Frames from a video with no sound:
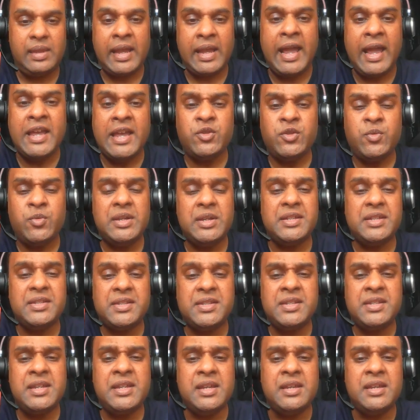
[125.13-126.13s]
As we can
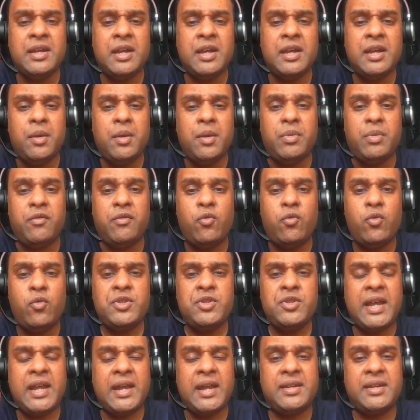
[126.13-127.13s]
see, before
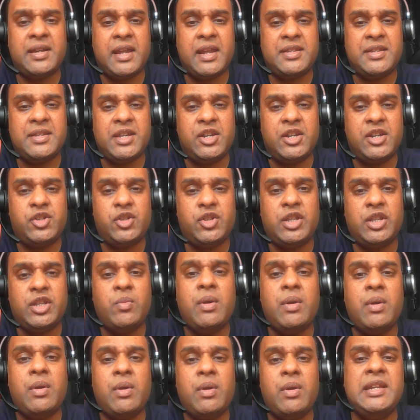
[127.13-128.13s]
standardization, there
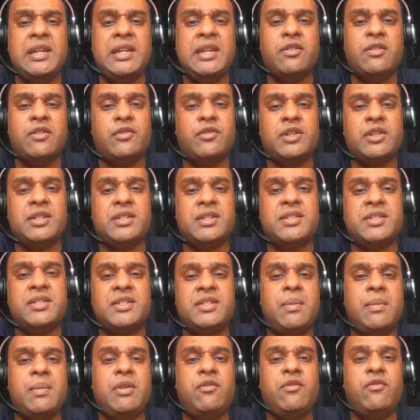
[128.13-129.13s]
were many different
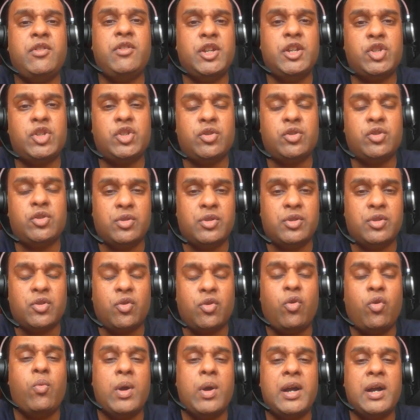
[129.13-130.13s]
semi-finished goods
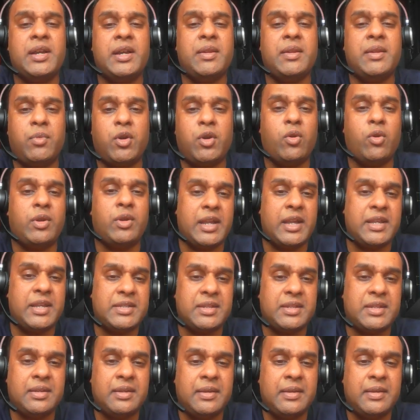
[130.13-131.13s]
or work in progress.